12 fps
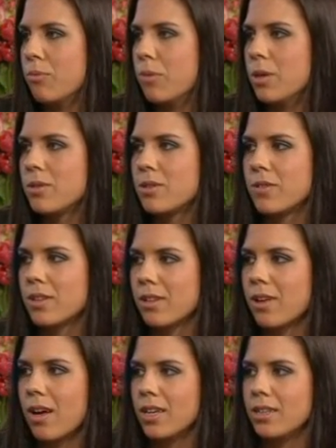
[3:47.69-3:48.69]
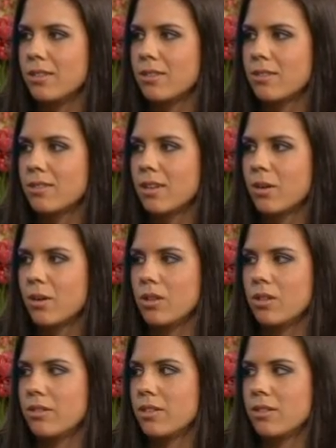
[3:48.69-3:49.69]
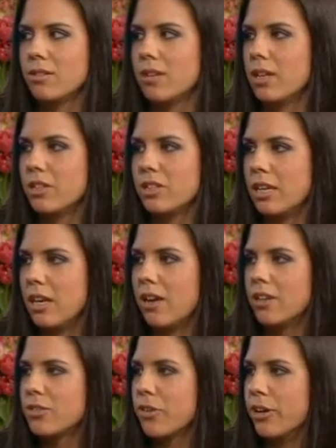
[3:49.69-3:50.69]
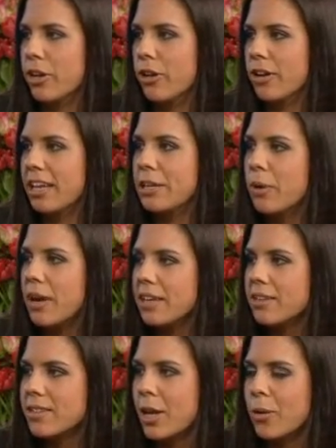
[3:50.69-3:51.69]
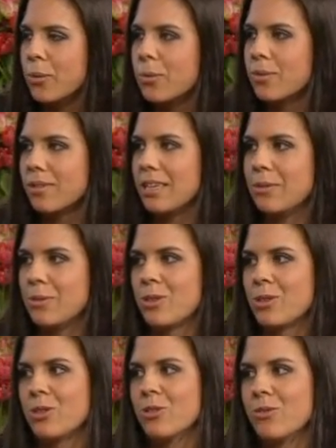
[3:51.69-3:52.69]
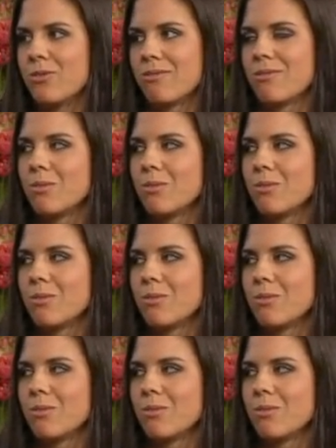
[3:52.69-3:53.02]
Most of the guys didn't actually last very long anyway, so it was sort of...